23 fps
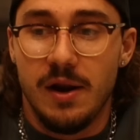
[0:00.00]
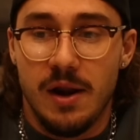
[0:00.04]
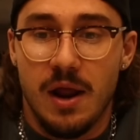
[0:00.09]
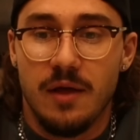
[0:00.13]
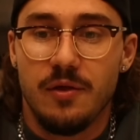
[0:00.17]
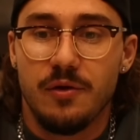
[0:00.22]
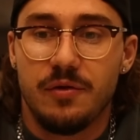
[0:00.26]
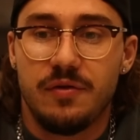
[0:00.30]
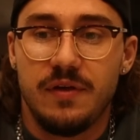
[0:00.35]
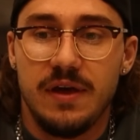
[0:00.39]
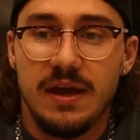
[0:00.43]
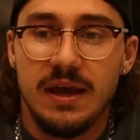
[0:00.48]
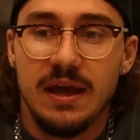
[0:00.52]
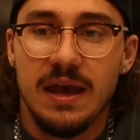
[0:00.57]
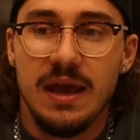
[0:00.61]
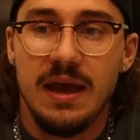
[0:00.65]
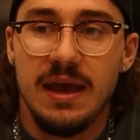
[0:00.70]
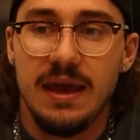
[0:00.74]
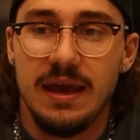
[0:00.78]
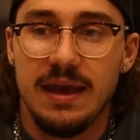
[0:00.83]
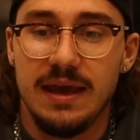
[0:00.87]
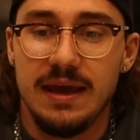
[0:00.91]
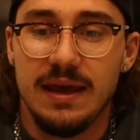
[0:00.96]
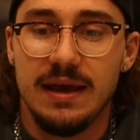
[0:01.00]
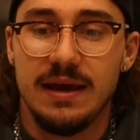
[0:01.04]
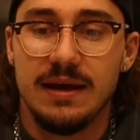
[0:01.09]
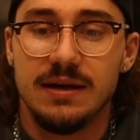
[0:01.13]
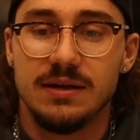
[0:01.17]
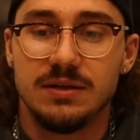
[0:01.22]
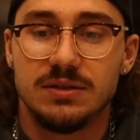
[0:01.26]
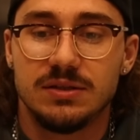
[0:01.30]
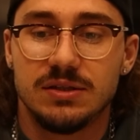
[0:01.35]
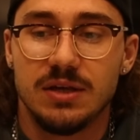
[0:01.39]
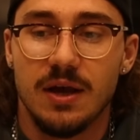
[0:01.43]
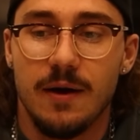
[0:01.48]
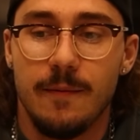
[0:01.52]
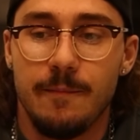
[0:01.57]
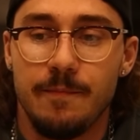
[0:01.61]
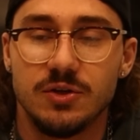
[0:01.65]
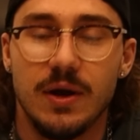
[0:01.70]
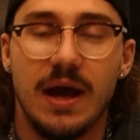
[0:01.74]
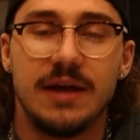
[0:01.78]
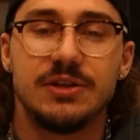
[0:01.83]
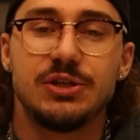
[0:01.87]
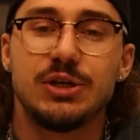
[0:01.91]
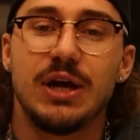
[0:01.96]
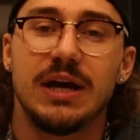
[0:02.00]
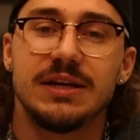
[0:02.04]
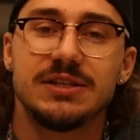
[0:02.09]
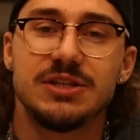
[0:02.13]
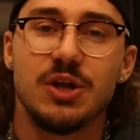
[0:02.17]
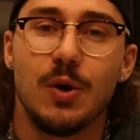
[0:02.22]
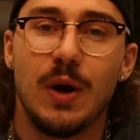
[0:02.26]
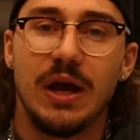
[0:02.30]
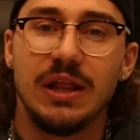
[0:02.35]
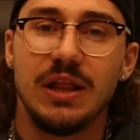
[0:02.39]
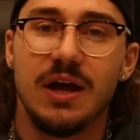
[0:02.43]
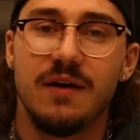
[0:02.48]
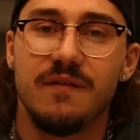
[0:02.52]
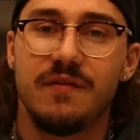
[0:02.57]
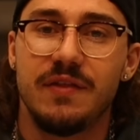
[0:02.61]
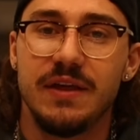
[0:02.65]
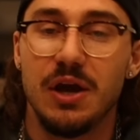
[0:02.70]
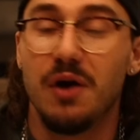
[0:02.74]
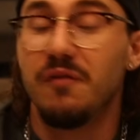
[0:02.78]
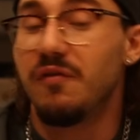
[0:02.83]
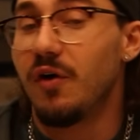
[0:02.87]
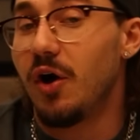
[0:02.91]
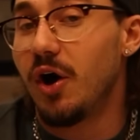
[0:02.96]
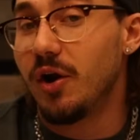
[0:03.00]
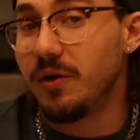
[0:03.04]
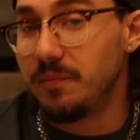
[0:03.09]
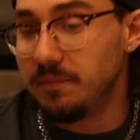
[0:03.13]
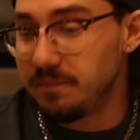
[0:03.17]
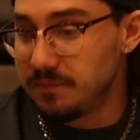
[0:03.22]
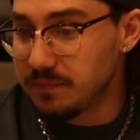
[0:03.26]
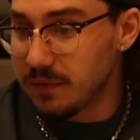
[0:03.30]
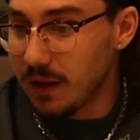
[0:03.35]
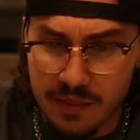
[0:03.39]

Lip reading: Another thing is, so as you guys know, I love Theo Vaughn.